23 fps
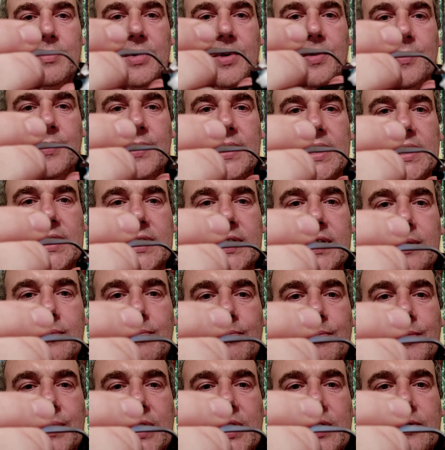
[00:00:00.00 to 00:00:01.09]
wicks
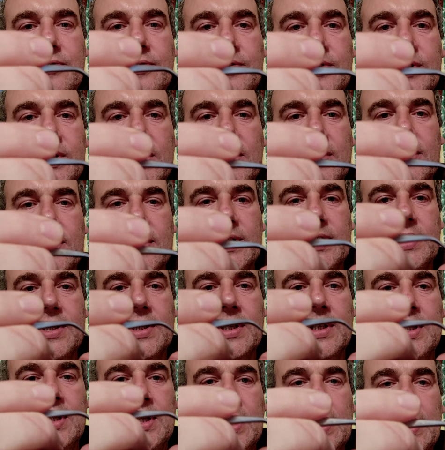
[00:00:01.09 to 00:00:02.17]
in both
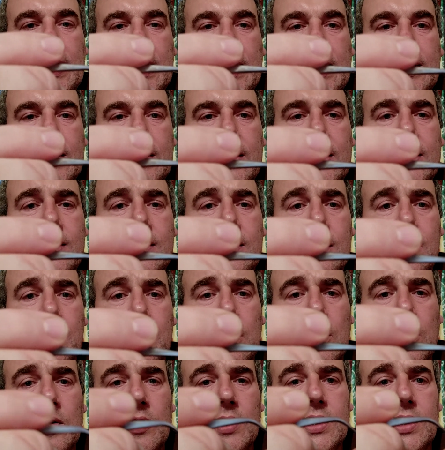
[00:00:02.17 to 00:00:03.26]
sides. This is a
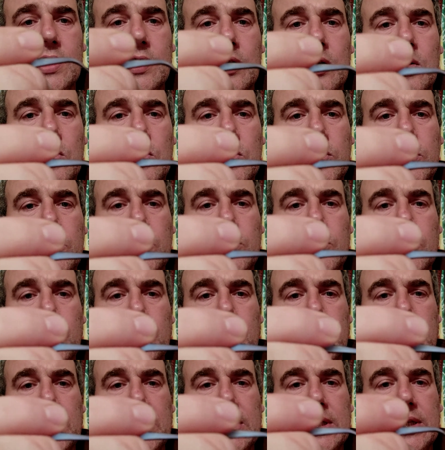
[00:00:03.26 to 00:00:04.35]
nice
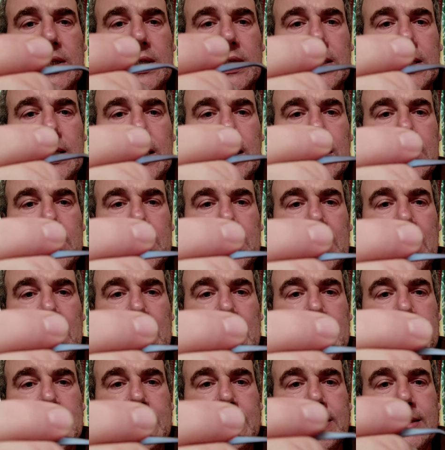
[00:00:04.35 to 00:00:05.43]
coil.
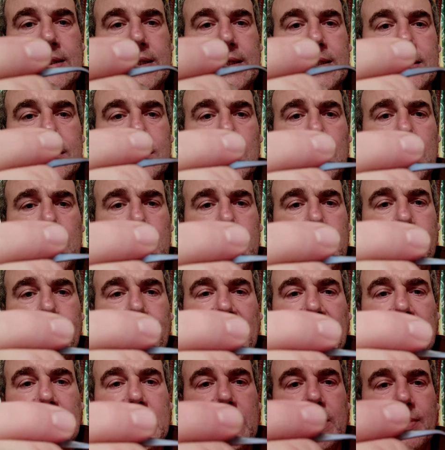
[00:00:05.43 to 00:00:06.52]
Again, this I only
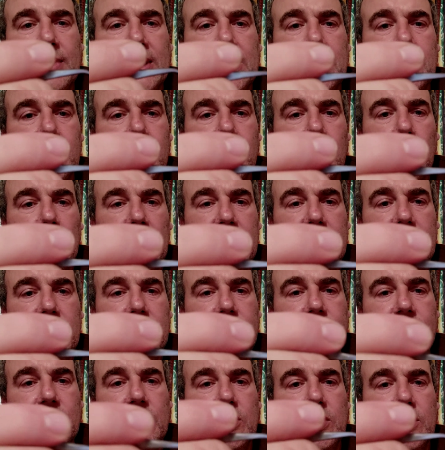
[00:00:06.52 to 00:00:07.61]
paid about
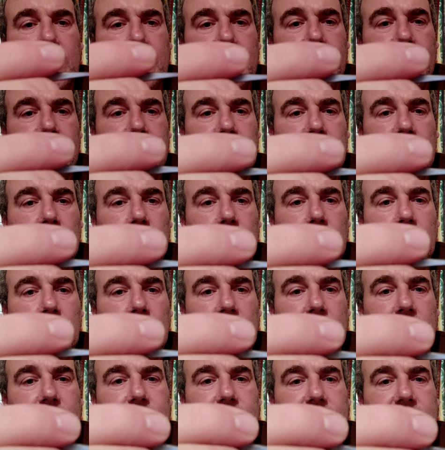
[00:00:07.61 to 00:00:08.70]

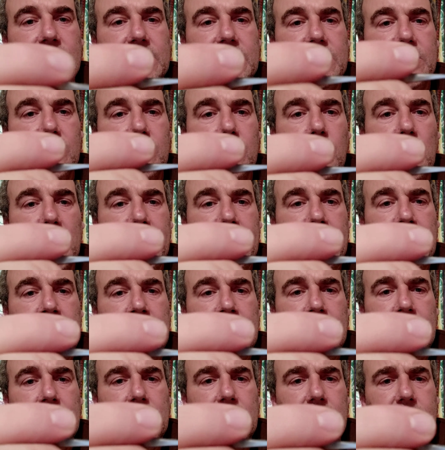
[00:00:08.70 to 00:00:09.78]
€25 for this.
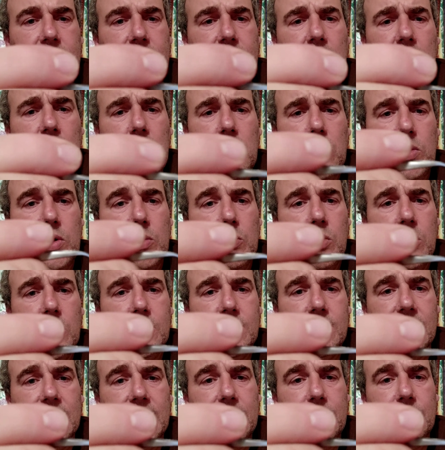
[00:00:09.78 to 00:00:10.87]
No, it
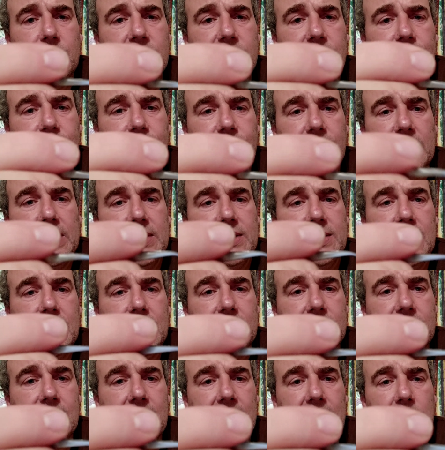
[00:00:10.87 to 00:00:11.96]
wasn't. It was.
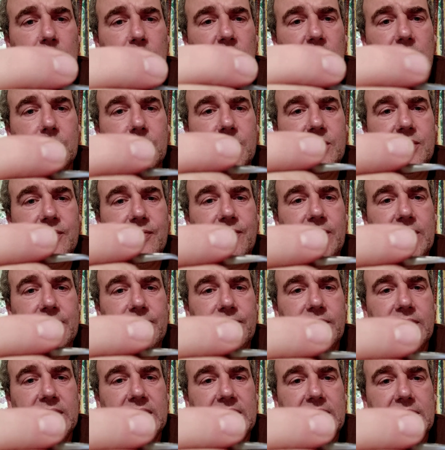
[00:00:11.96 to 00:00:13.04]
I tell you what, it was
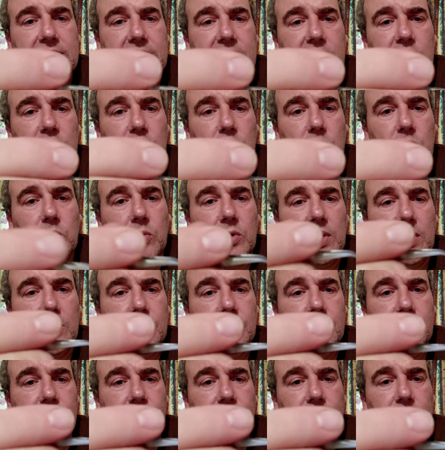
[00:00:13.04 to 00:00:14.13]

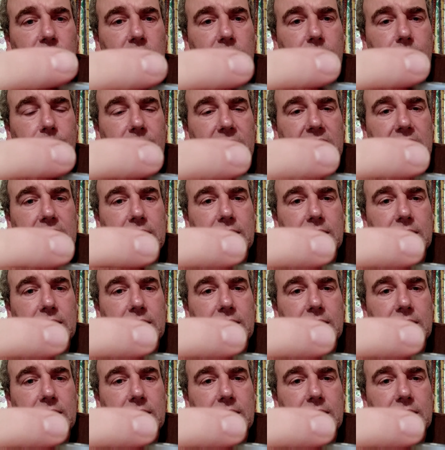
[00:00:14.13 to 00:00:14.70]
€15 from